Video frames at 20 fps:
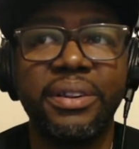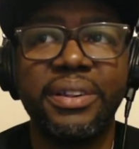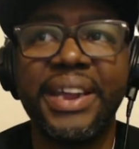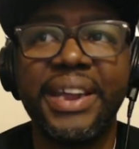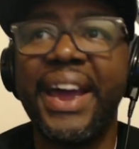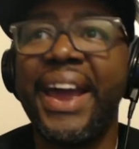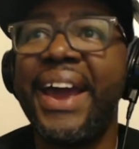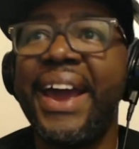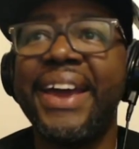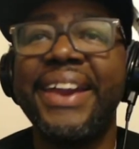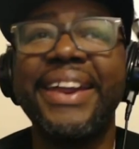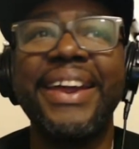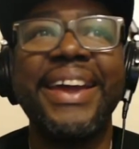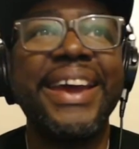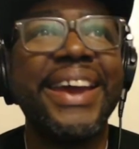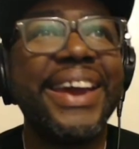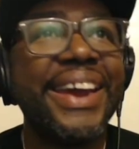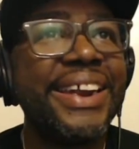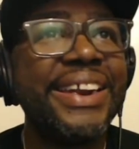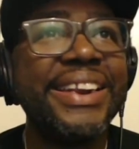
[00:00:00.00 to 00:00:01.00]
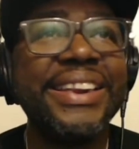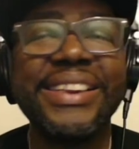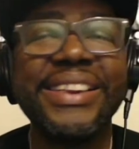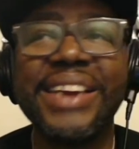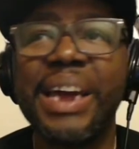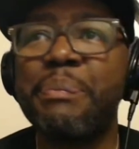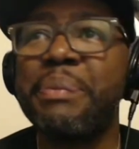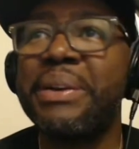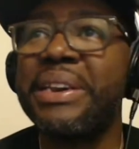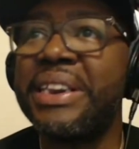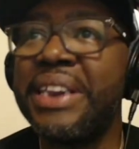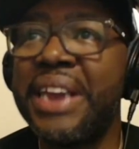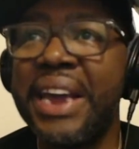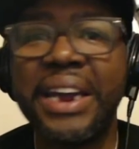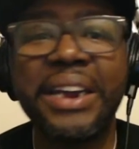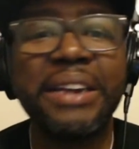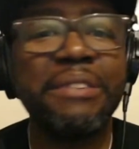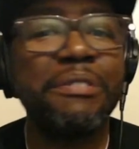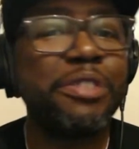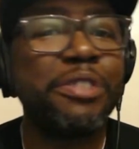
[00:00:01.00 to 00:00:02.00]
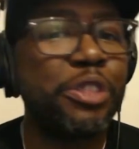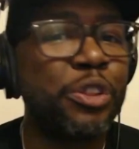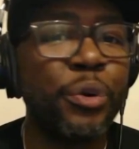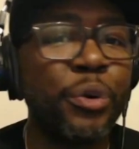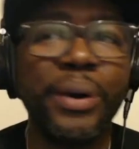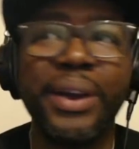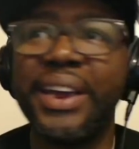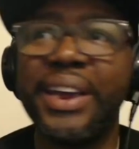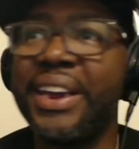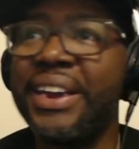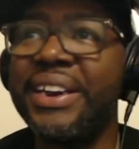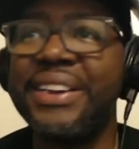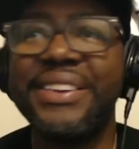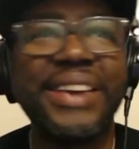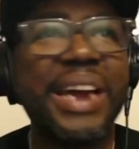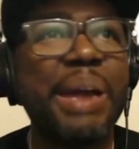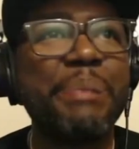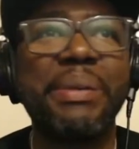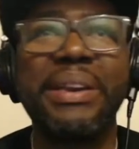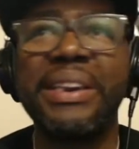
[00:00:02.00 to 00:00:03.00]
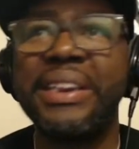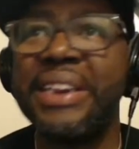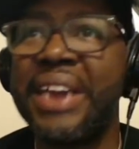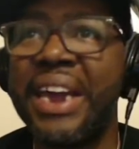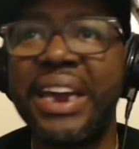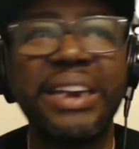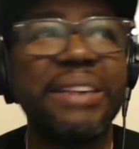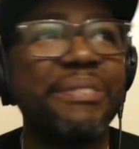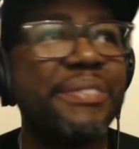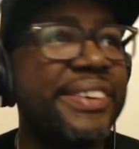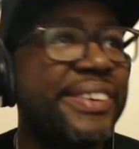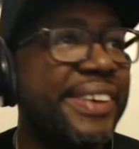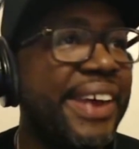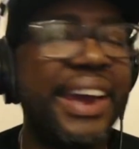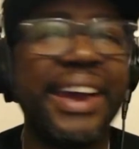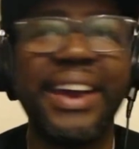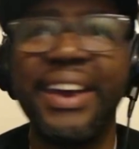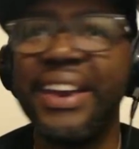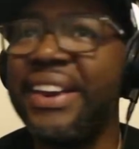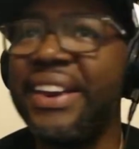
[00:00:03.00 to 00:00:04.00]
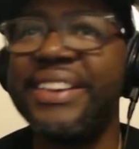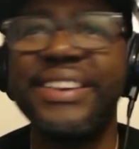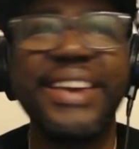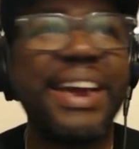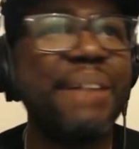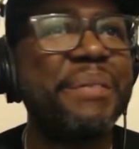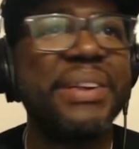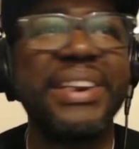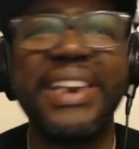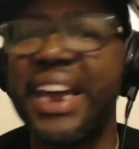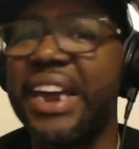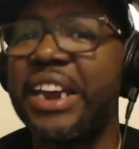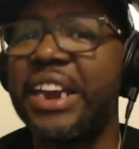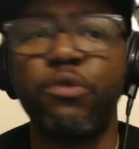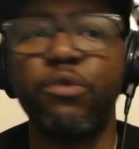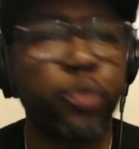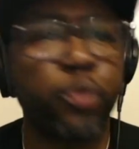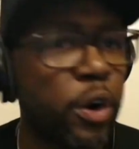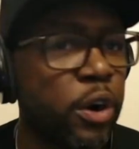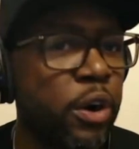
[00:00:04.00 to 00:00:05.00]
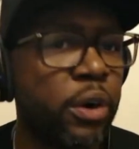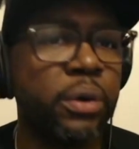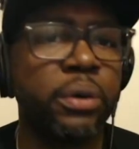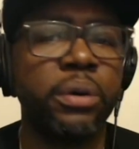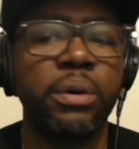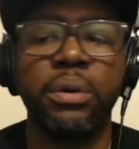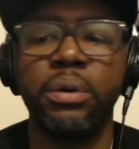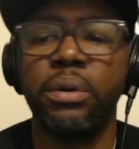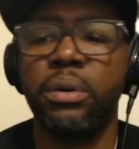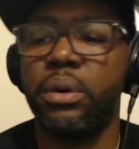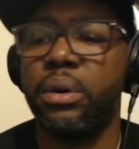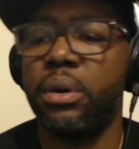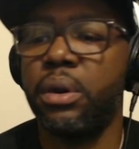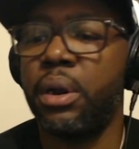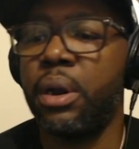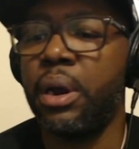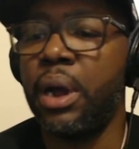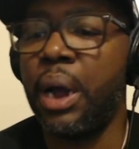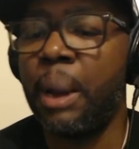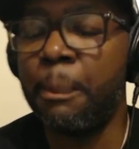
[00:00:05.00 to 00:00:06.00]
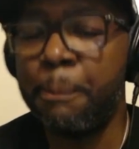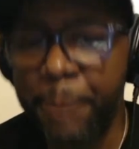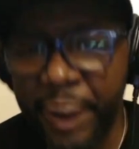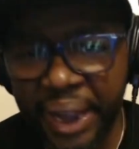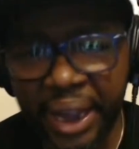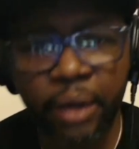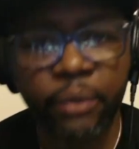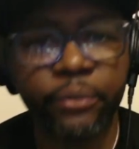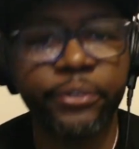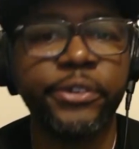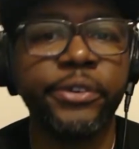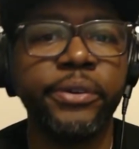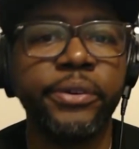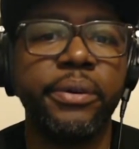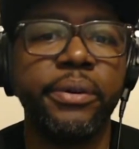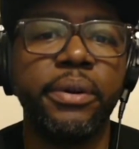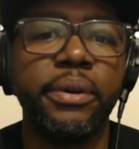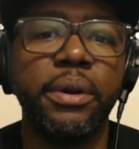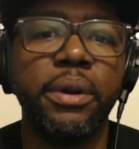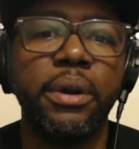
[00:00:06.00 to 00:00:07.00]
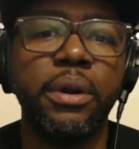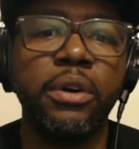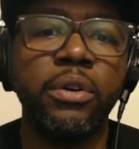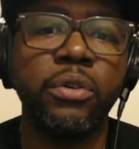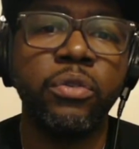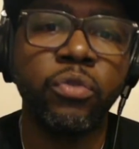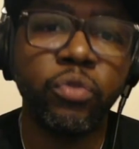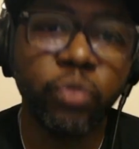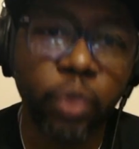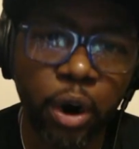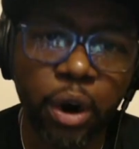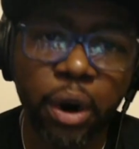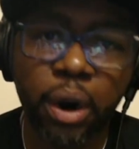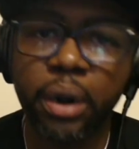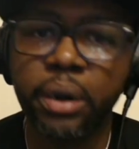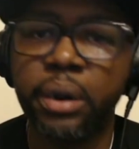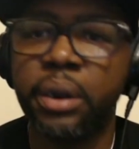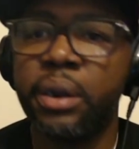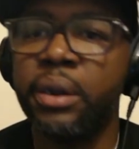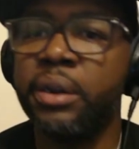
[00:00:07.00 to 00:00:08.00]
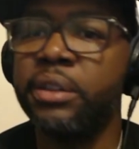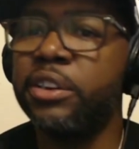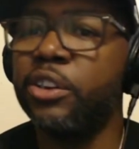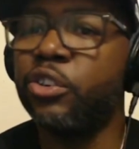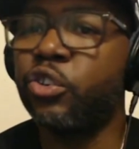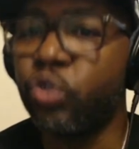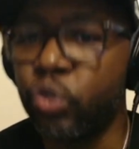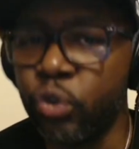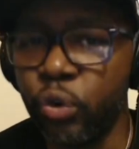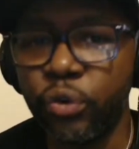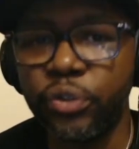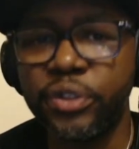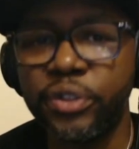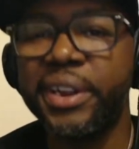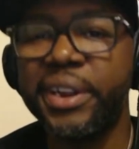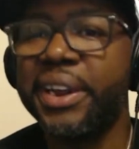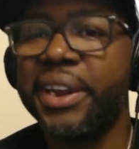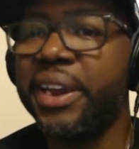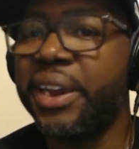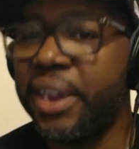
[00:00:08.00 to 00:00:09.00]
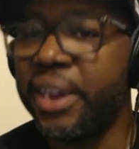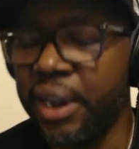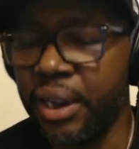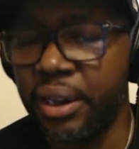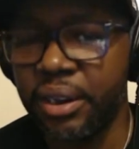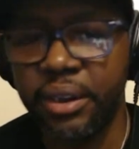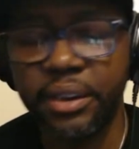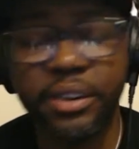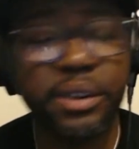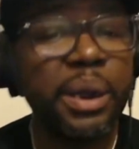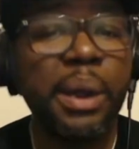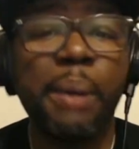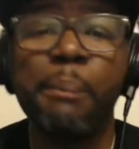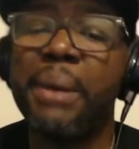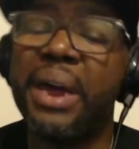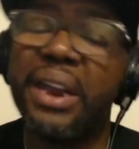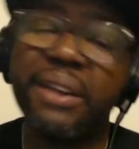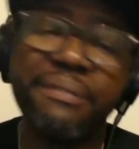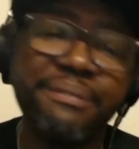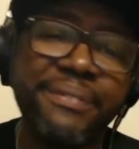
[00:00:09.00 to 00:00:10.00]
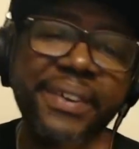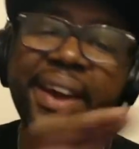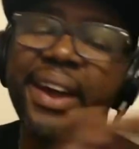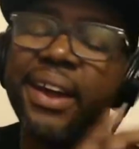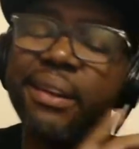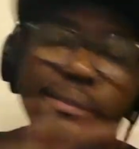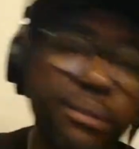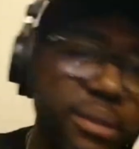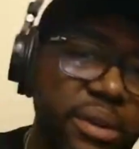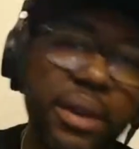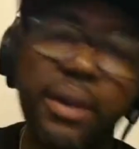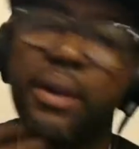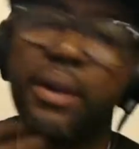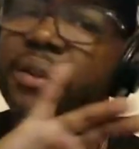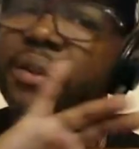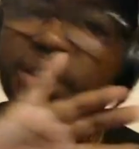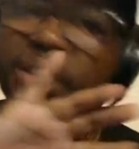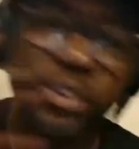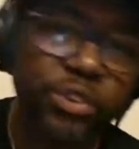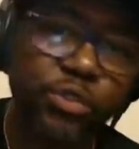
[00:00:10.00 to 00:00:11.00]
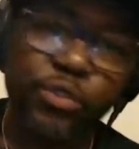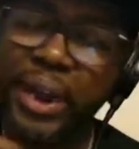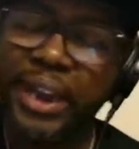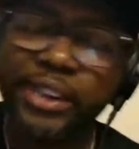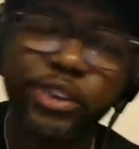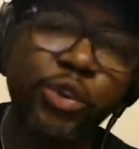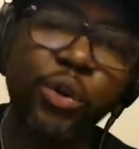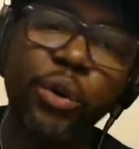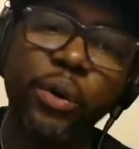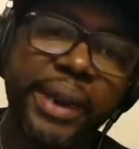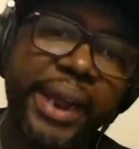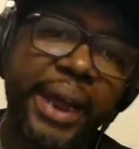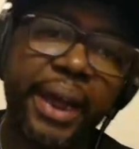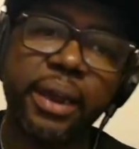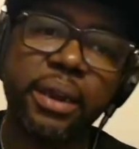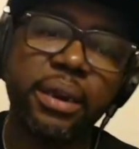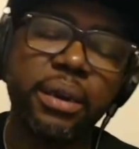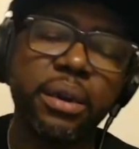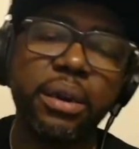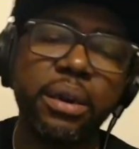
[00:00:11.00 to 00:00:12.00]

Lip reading: that had any type of negative thought, any type of negative say, any type of negative word about Ron, the Truth, killings. Matter of fact, scratch all that.